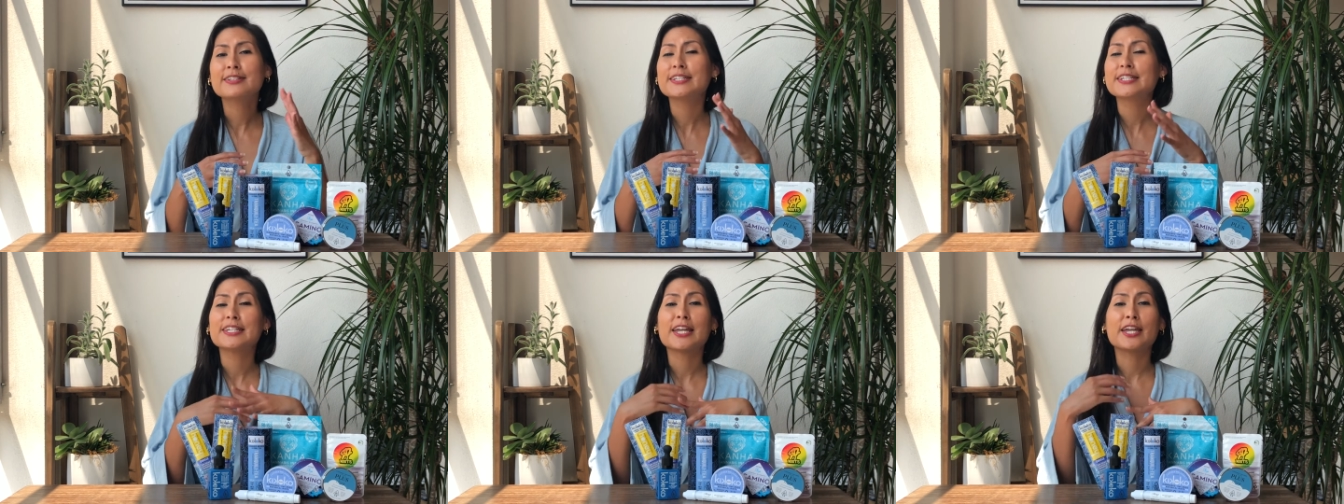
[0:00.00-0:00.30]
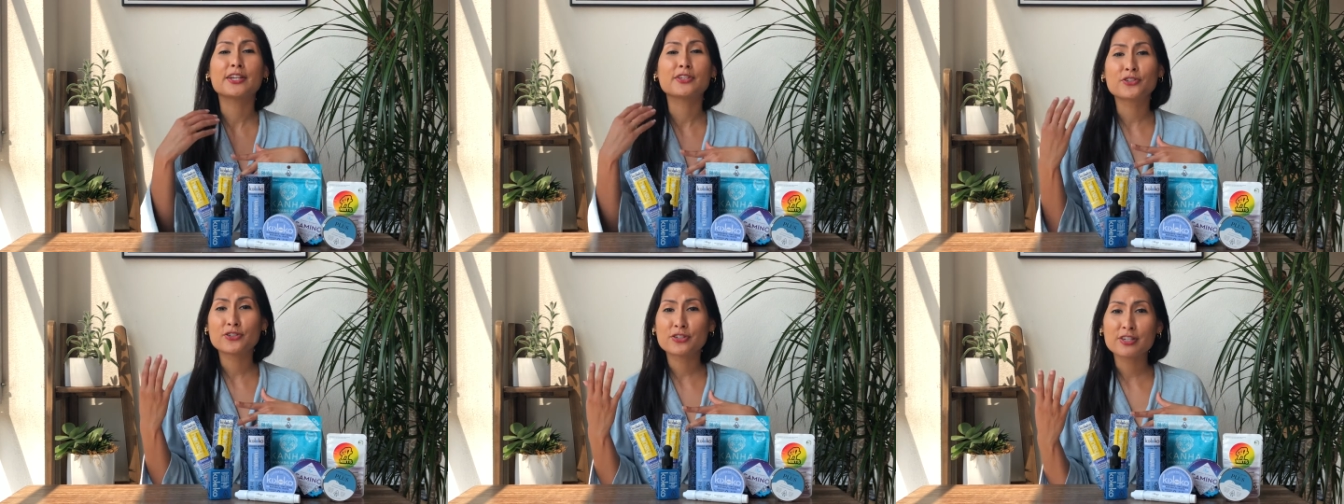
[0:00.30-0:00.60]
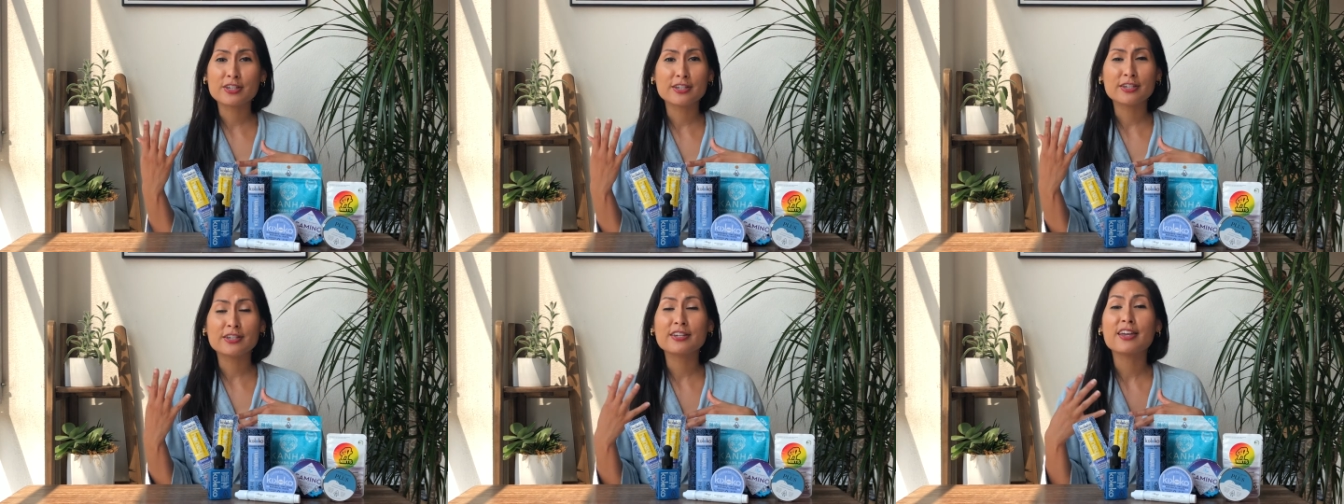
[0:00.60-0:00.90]

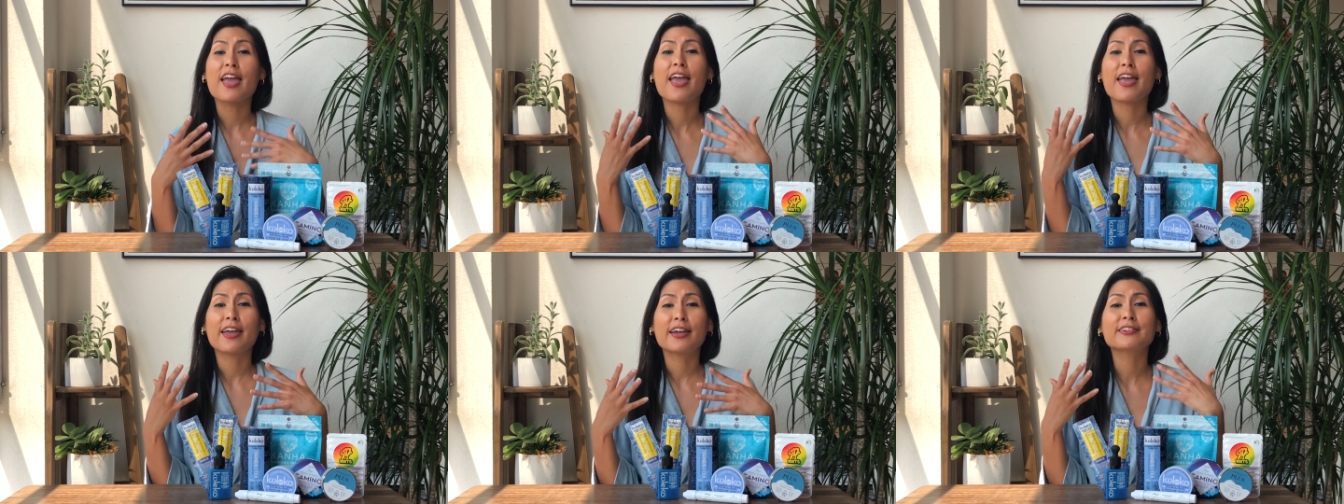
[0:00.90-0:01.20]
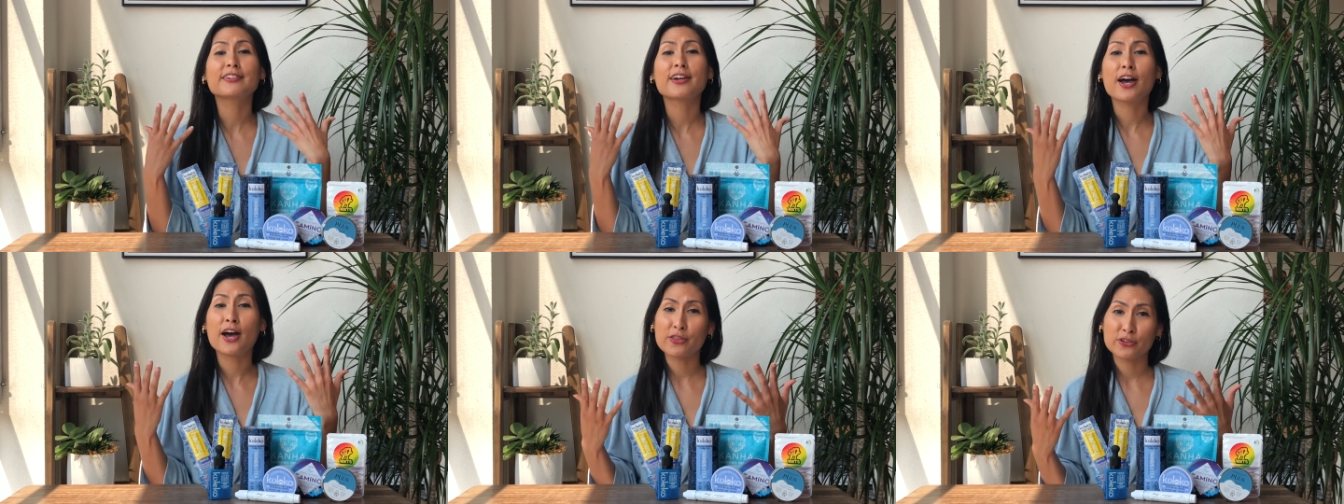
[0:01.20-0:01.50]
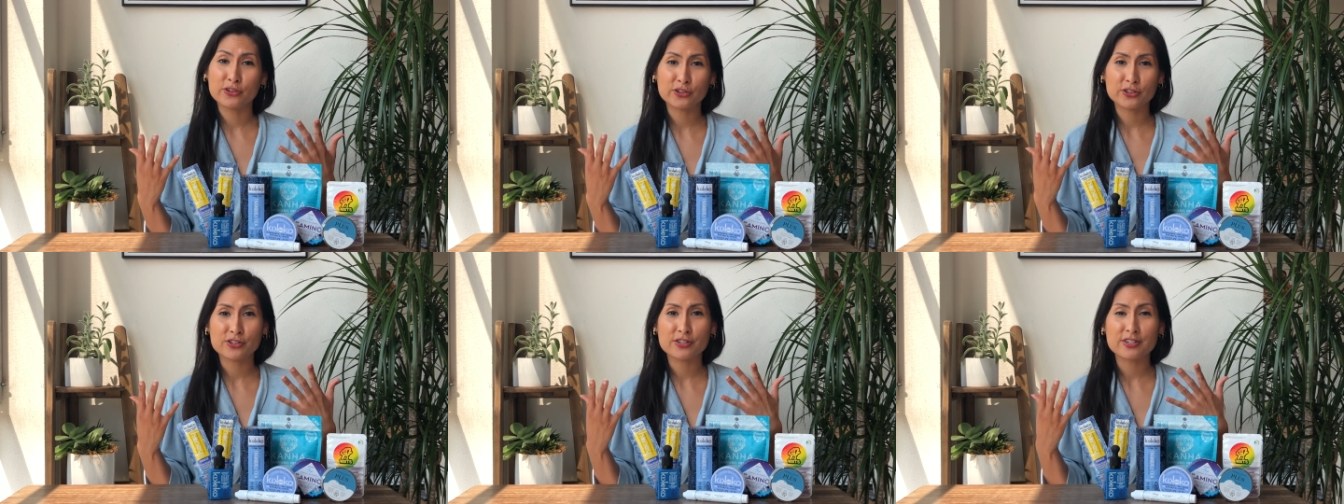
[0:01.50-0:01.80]
THC, and
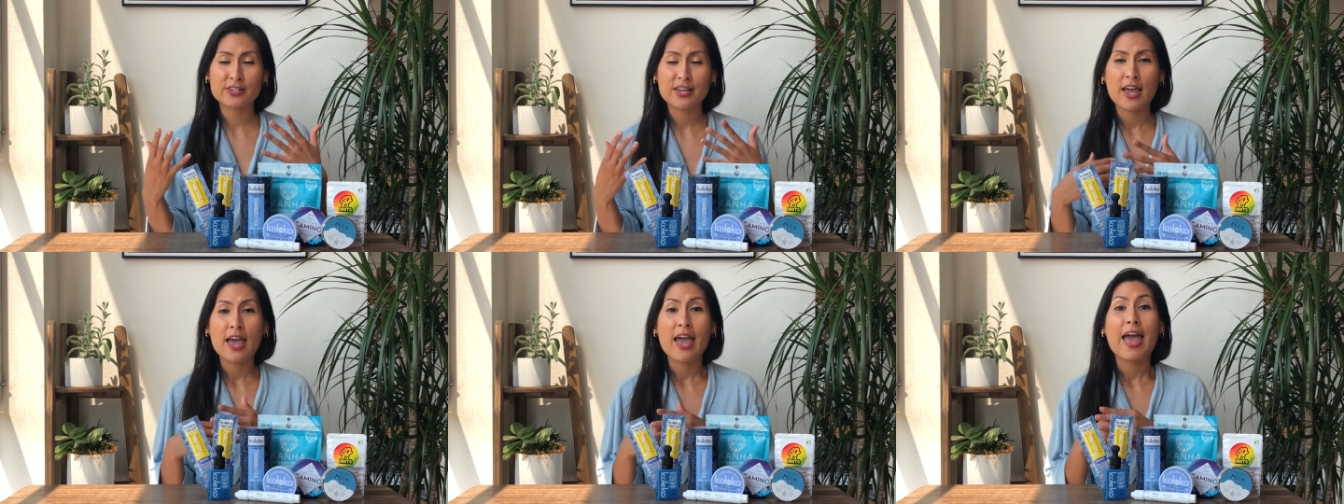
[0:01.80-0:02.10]
others,